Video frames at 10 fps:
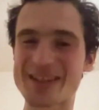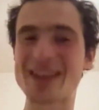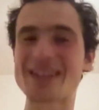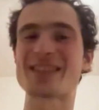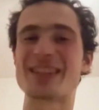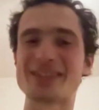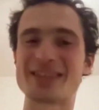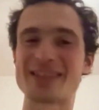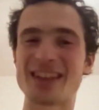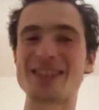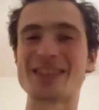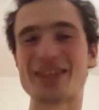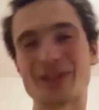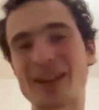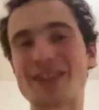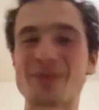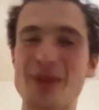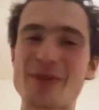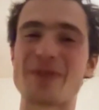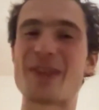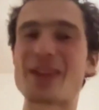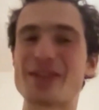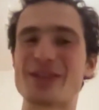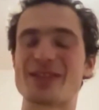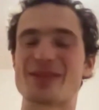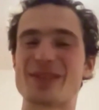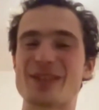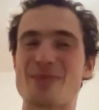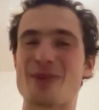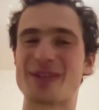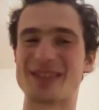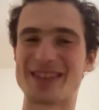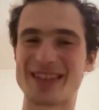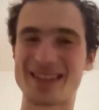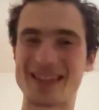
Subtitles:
success and the right amount of failure is really important.